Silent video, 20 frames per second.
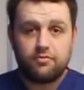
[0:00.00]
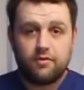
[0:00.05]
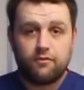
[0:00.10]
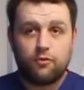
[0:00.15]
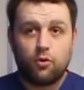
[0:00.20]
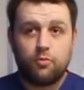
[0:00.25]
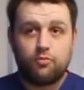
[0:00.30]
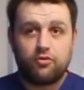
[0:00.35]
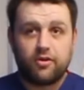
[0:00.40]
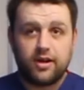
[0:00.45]

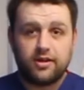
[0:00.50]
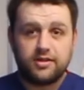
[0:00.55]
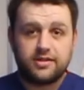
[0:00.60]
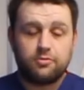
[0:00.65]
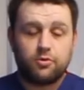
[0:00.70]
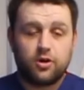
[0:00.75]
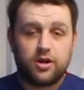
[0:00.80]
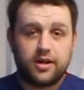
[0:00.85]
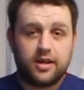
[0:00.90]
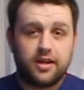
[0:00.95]
we're all proud
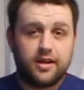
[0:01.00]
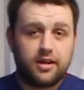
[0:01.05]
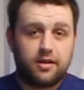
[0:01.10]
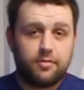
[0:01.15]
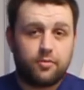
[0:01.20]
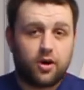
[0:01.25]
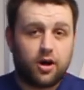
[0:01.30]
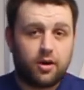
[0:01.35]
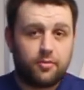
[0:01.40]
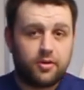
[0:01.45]
to work in the
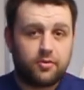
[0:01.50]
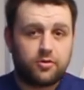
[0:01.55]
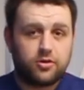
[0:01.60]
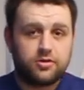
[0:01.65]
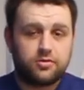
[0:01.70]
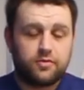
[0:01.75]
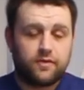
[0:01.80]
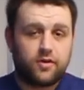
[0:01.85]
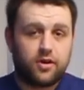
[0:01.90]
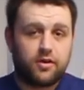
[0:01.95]
department
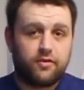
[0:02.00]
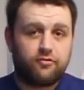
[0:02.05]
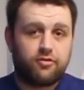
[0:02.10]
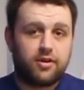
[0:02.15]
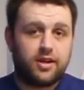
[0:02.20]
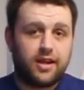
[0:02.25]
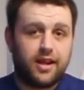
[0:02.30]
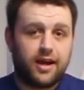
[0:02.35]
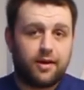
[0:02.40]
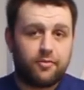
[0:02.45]
because we've got a
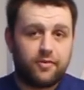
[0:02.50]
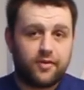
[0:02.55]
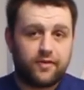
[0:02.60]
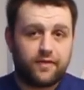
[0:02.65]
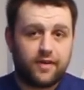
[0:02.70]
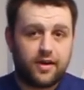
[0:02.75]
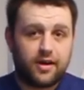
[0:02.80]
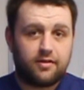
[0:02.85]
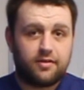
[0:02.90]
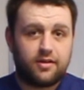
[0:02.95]
friendly
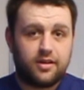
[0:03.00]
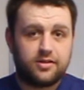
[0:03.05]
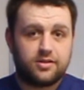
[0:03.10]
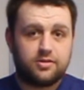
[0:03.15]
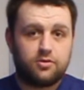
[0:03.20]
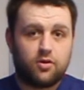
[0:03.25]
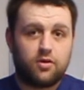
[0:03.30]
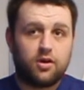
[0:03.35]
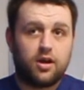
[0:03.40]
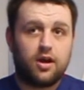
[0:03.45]
atmosphere.
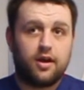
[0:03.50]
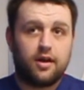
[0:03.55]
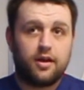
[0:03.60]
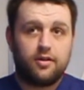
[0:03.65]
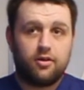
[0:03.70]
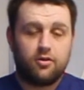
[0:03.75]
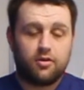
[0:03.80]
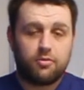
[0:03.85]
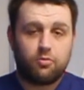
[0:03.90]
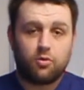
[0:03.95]
It's
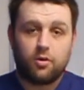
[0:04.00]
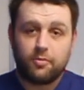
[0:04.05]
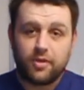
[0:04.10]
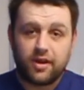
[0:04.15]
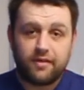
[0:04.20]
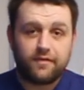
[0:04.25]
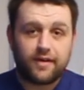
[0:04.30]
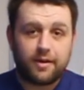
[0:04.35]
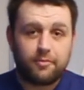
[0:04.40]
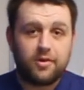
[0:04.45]
like one
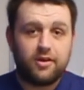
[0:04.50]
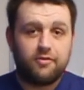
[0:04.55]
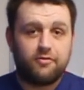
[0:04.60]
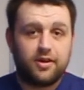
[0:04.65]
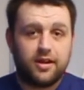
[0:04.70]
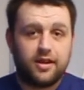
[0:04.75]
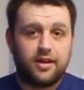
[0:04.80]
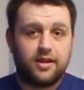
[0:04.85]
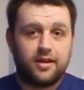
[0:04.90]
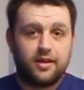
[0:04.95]
big family,
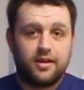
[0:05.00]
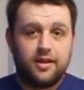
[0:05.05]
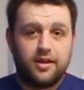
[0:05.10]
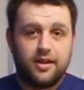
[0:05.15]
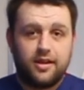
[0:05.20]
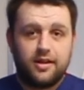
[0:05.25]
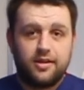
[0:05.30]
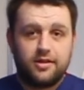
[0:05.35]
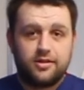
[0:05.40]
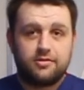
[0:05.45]
really.
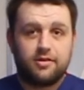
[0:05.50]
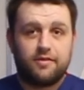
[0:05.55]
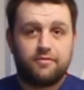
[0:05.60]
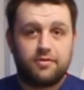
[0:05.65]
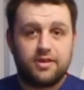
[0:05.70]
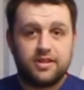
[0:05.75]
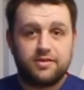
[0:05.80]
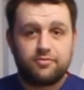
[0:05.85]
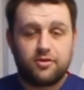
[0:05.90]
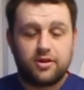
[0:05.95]
So
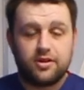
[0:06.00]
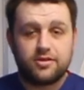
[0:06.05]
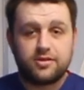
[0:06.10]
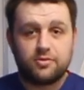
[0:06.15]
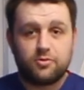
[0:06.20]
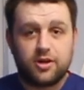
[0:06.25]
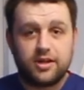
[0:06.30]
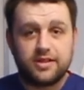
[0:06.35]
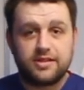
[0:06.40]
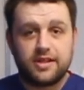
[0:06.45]
everybody's proud
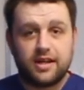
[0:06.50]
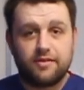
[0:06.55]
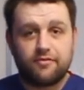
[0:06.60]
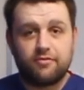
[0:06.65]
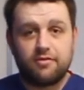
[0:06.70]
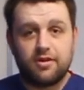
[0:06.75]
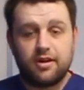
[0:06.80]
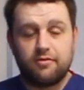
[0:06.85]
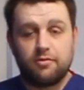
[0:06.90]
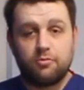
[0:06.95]
to work
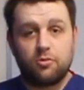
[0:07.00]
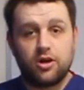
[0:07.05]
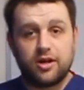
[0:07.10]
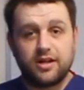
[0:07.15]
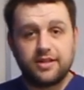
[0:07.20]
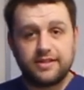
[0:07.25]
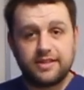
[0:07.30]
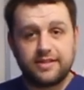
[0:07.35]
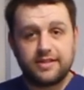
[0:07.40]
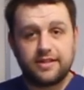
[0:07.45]
together here and
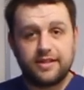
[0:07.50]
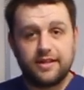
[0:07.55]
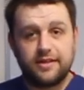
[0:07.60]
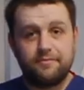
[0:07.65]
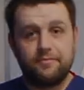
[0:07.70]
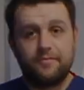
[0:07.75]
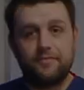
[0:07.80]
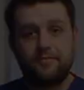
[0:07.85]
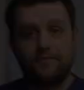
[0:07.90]
work as a team.